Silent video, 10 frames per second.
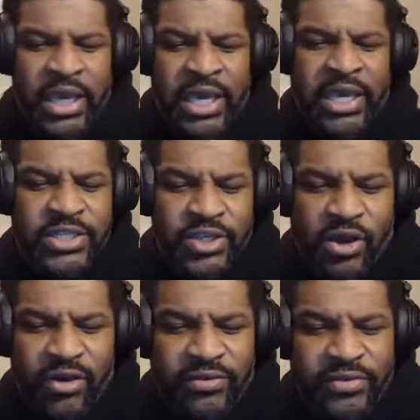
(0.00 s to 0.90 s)
He gets
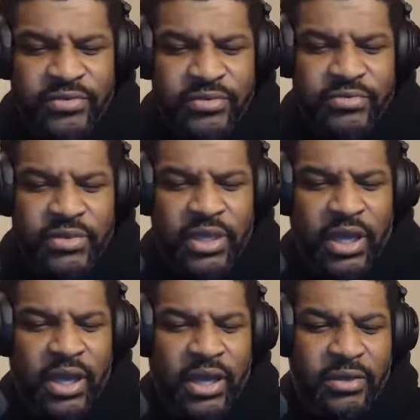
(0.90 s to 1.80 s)
off.
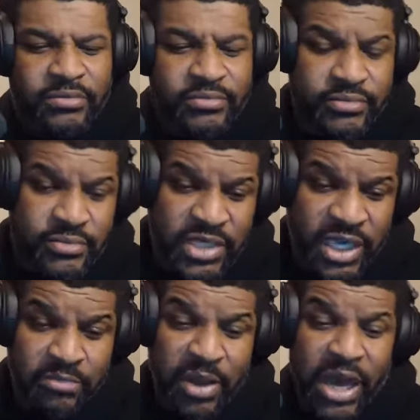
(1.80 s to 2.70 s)

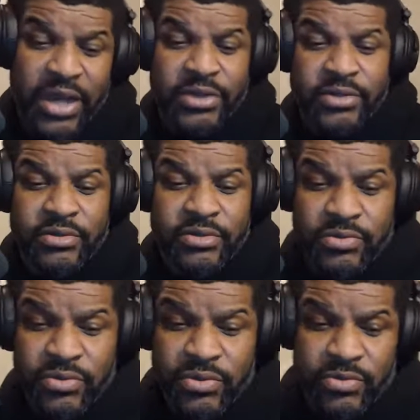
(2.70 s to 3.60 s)
Kim Potter,
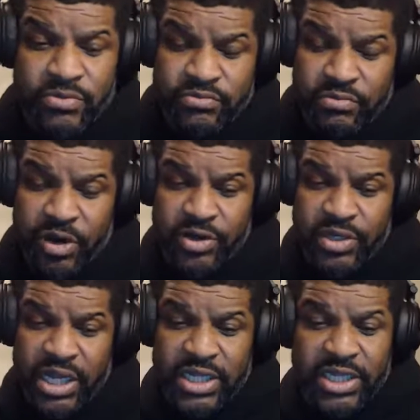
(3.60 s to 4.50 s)
who
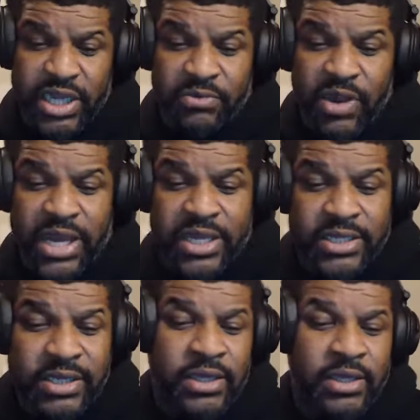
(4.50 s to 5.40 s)
murdered Dante Wright.
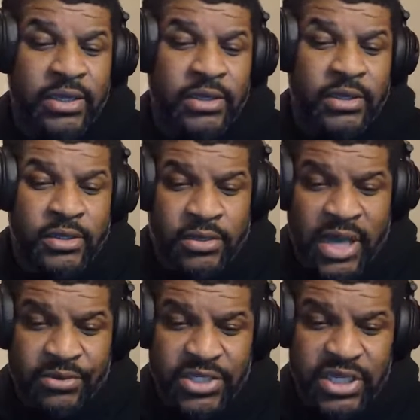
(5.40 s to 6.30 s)

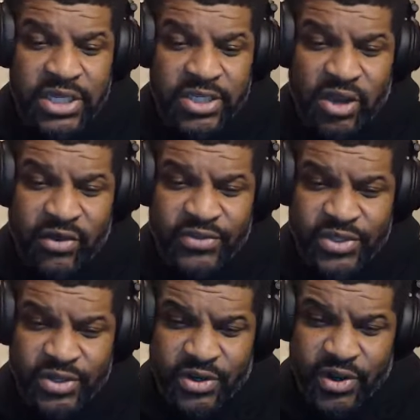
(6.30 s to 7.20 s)
Now we see this
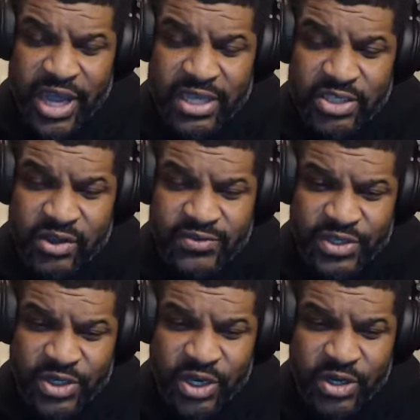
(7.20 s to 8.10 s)
officer or
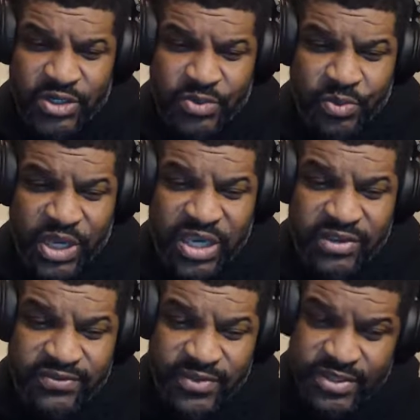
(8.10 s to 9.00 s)
ex-officer Curtis
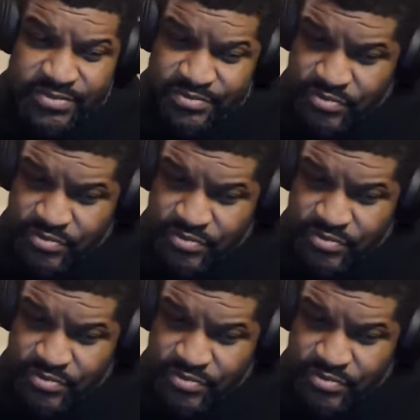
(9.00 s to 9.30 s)
Reeves,